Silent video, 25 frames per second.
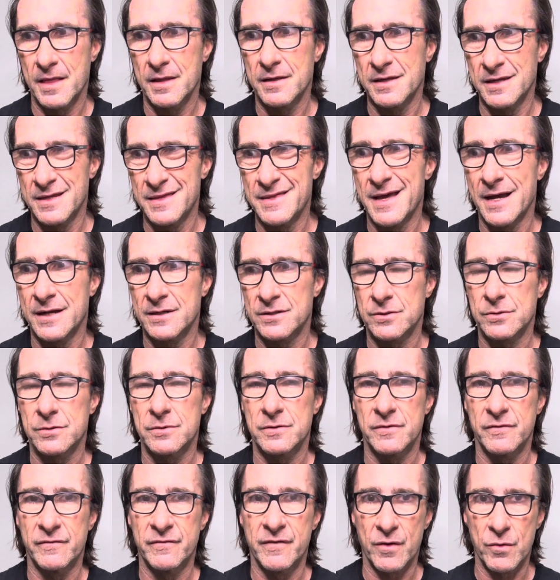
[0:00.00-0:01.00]
in that
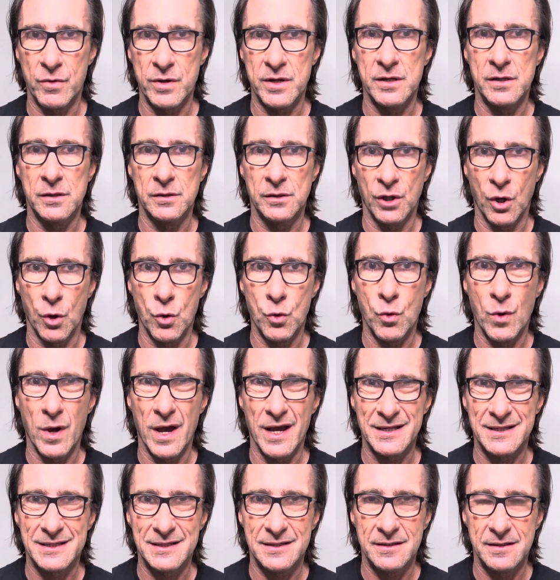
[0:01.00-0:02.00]
very low,
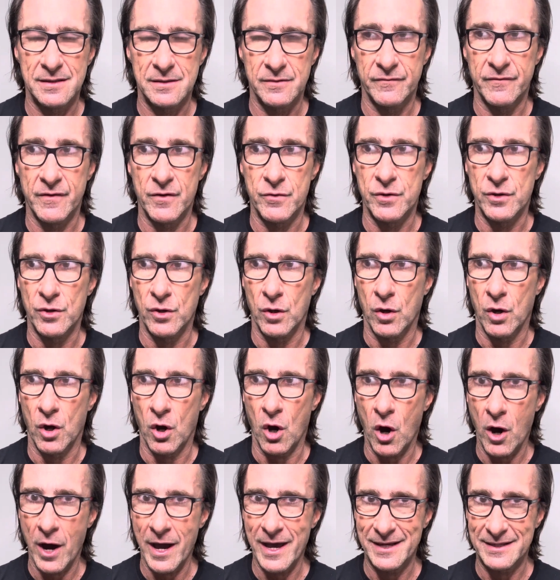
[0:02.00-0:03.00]
very
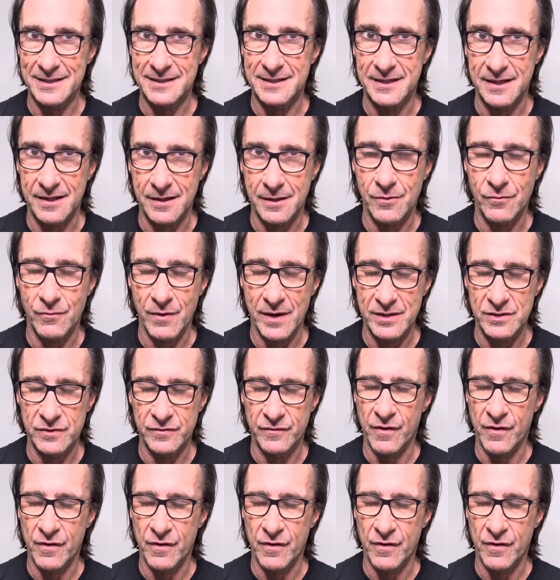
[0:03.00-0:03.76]
high acidic range,